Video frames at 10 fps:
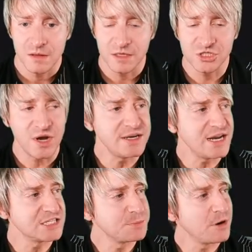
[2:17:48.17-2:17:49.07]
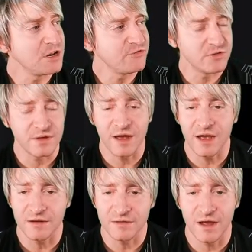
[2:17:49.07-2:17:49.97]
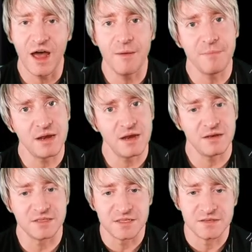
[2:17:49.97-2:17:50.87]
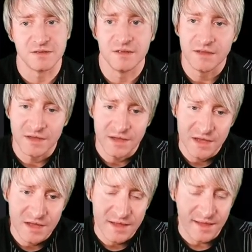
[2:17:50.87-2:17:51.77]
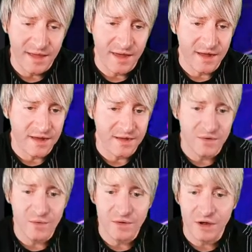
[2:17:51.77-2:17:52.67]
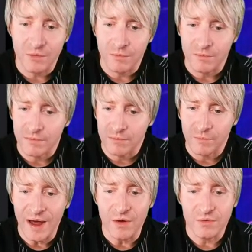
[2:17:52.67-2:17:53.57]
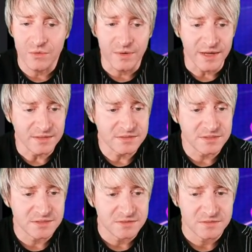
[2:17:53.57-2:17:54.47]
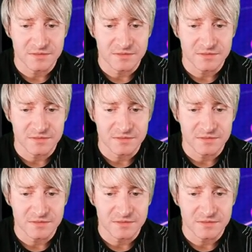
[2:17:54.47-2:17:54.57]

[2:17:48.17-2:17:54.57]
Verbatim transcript: Let's try dance party for the hot a hot minute uh, on our WoW coins.